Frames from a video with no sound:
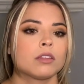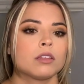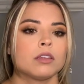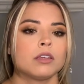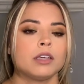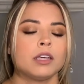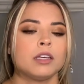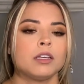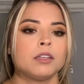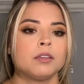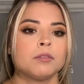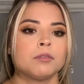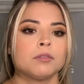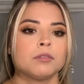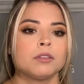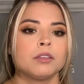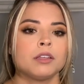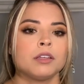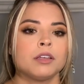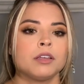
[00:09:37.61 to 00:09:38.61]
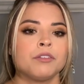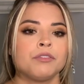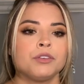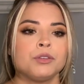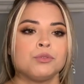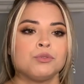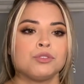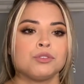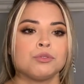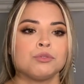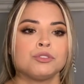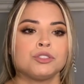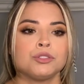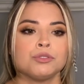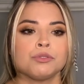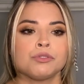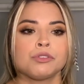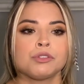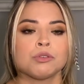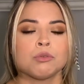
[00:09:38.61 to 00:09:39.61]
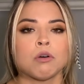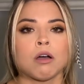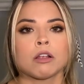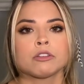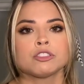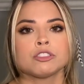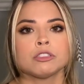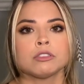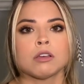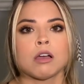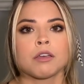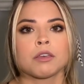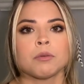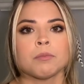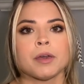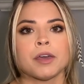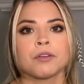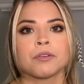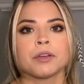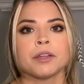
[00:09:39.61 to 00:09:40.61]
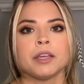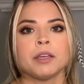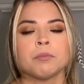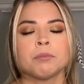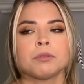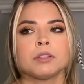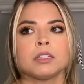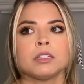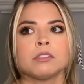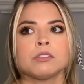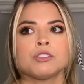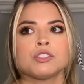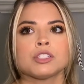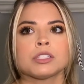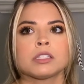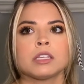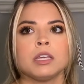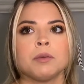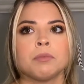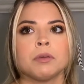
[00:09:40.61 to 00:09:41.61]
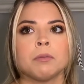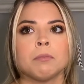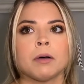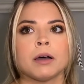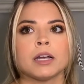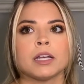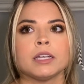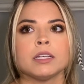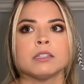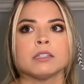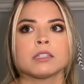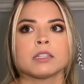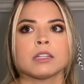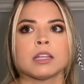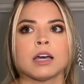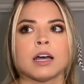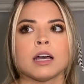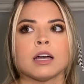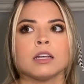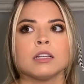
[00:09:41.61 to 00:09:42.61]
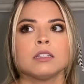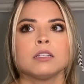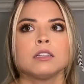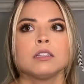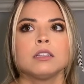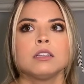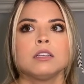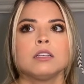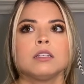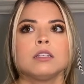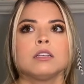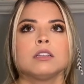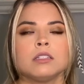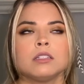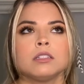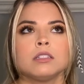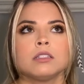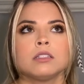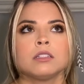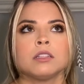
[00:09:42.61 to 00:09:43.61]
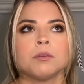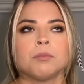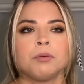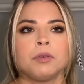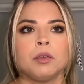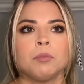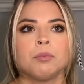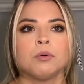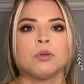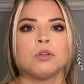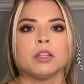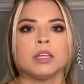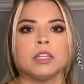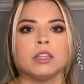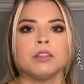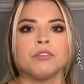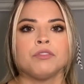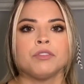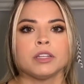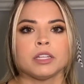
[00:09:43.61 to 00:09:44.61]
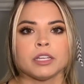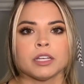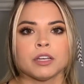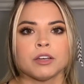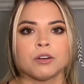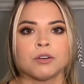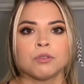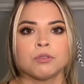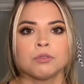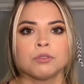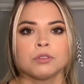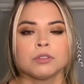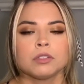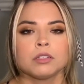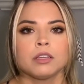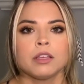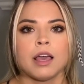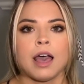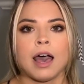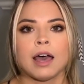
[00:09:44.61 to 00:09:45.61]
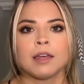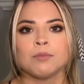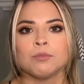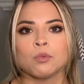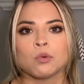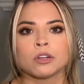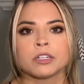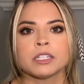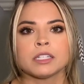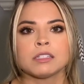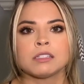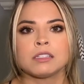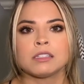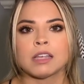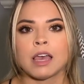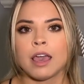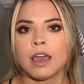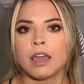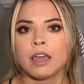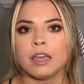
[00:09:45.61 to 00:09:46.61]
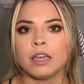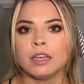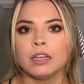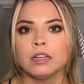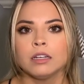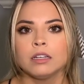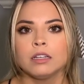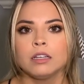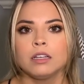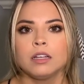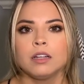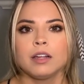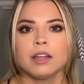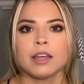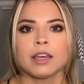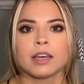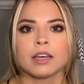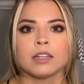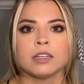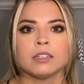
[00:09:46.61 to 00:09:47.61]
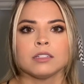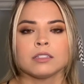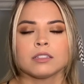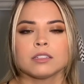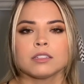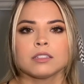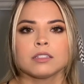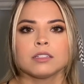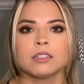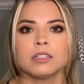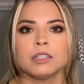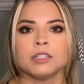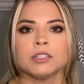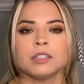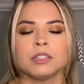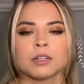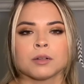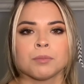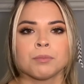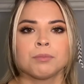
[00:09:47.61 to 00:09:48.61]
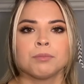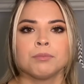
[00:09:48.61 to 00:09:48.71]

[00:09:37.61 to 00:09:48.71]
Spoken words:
And if you do choose to watch the documentary, please just keep in mind that the people in the video had more to say, and their